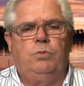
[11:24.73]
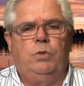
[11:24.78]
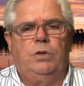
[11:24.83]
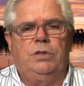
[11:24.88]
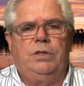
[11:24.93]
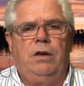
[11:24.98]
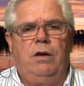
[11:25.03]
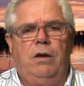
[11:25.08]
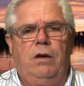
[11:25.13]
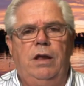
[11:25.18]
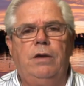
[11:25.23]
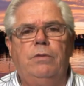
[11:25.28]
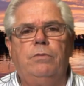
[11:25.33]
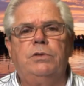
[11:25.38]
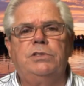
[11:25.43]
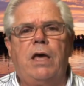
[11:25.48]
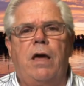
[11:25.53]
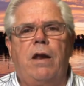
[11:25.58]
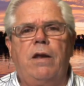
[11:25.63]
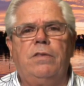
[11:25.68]
wasn't there. And it
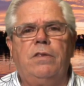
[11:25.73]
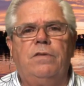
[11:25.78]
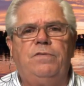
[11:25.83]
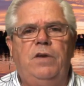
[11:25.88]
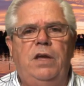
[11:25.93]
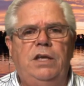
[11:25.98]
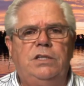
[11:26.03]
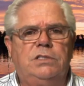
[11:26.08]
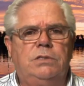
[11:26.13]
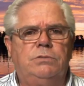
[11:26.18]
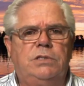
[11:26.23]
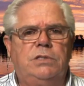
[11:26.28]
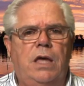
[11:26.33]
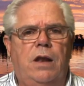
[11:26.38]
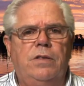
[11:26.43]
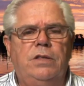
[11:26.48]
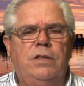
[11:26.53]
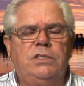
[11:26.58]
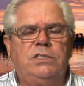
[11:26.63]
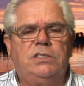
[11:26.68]
was out on the face, it was
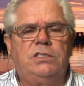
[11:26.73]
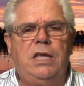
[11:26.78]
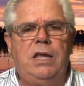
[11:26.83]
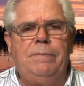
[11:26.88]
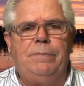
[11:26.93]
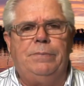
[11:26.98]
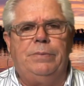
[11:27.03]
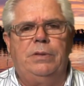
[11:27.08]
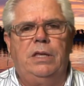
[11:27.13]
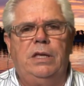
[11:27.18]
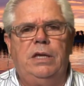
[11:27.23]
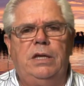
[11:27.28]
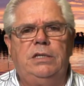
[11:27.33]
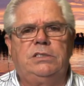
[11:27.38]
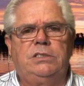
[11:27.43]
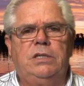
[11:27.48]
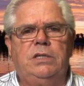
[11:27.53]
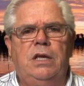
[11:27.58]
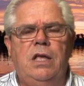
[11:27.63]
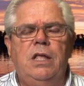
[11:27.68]
out on the same
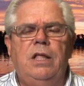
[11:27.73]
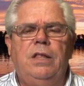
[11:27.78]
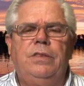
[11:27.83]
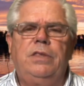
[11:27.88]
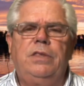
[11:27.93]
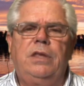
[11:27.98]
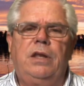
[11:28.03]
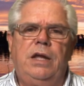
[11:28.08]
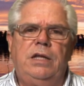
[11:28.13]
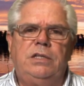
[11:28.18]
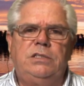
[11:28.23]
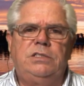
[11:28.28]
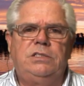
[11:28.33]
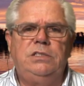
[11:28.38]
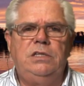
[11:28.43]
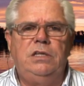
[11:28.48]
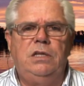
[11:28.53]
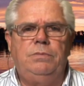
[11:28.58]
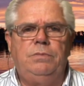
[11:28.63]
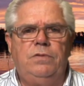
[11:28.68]
place that I had
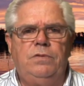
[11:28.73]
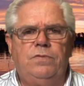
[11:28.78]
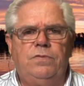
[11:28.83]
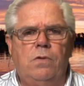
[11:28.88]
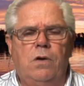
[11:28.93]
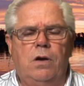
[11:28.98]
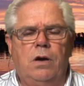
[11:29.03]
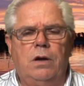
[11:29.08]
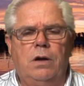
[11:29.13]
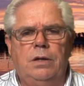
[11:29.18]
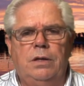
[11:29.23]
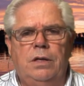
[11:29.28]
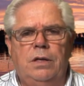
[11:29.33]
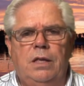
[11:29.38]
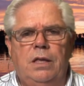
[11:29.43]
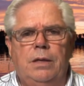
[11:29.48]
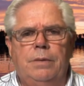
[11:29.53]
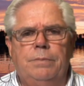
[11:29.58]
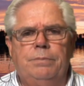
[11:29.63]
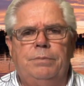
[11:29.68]
seen it before.
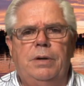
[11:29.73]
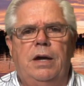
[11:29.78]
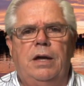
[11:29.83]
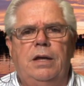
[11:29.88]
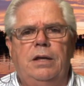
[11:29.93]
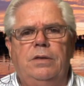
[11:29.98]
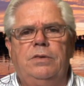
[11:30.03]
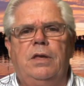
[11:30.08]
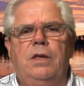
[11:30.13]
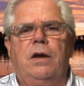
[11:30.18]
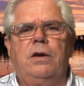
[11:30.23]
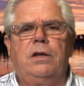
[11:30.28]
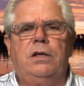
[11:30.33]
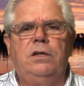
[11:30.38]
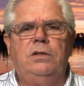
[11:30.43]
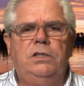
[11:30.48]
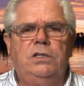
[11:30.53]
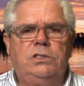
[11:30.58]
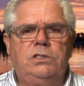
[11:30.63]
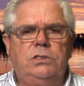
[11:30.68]
But our
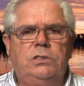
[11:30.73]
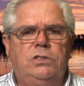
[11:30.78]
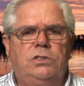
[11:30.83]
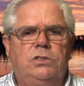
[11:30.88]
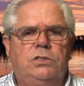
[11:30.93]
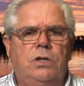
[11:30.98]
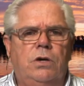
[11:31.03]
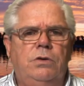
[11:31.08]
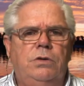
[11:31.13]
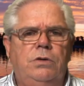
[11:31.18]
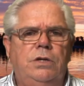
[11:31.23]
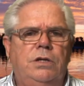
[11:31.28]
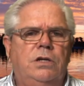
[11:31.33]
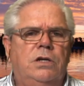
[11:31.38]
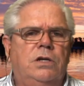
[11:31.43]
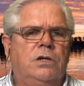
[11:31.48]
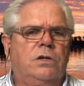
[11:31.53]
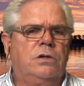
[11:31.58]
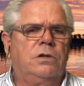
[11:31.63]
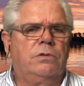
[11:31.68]
conditions turned
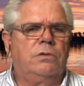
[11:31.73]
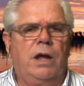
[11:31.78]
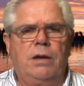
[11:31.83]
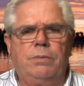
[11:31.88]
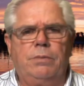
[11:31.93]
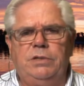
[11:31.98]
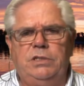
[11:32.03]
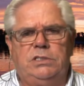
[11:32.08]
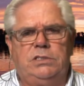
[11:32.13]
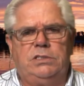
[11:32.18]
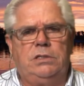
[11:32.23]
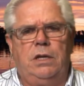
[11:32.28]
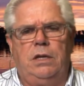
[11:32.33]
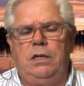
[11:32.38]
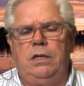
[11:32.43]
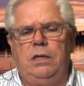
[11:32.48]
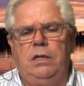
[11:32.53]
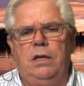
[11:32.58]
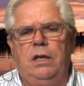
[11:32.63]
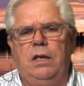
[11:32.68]
incredibly
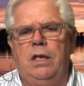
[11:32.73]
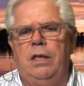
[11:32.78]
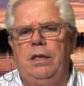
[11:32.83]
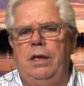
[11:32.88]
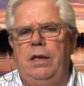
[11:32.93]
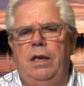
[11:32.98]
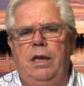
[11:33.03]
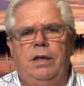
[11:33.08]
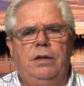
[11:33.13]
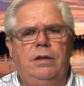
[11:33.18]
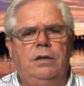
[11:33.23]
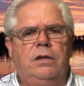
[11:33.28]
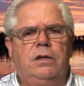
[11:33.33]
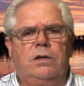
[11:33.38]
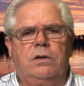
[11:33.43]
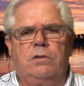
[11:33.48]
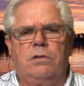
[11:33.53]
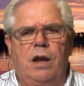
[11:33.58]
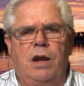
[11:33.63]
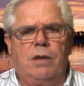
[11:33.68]
sunny and
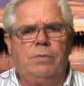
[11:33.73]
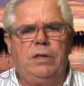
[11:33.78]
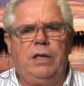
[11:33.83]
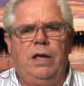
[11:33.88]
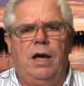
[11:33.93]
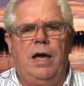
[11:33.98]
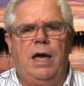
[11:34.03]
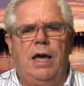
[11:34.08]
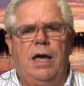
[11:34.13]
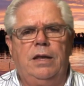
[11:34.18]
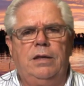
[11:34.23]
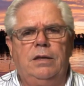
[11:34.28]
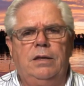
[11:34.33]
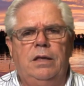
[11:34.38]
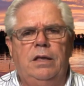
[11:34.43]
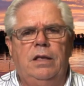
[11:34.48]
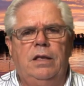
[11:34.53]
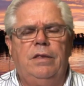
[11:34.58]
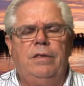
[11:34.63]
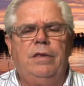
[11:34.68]
incredibly hot,
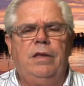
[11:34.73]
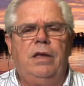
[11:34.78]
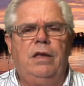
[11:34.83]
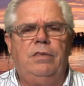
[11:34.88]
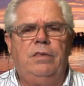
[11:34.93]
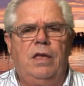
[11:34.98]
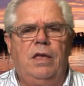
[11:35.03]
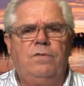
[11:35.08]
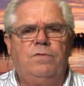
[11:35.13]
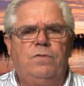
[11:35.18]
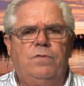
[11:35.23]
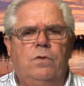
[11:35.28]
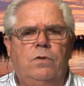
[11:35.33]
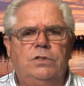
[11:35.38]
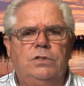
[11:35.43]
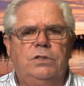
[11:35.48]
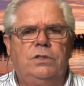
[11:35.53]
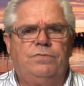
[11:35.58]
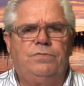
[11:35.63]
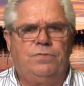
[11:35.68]
and that
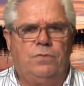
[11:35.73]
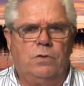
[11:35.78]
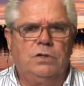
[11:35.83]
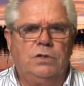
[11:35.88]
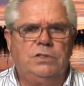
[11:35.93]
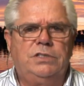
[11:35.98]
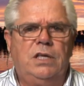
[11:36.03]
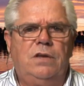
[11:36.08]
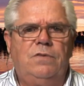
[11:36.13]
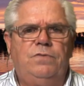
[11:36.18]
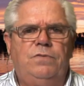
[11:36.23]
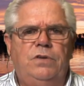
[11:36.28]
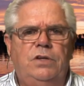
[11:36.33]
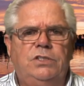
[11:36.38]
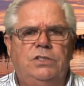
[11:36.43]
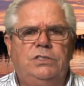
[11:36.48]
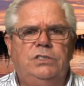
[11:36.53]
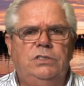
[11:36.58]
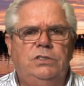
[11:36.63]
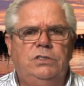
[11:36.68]
forced that
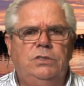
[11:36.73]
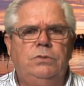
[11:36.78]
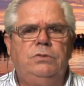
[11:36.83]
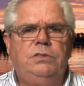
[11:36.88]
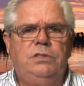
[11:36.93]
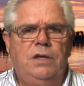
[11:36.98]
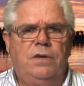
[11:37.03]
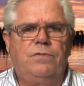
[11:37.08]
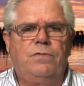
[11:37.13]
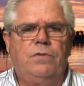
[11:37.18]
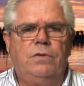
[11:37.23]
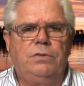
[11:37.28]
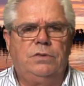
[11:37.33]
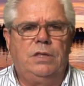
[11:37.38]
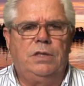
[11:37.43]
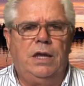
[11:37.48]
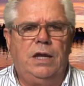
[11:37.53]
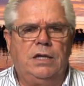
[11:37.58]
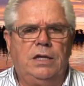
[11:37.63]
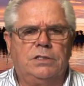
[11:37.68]
fish to do different
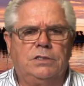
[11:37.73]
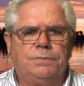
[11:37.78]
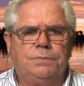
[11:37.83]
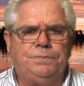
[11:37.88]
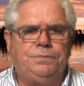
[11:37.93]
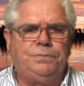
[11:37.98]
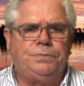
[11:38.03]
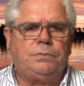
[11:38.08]
things.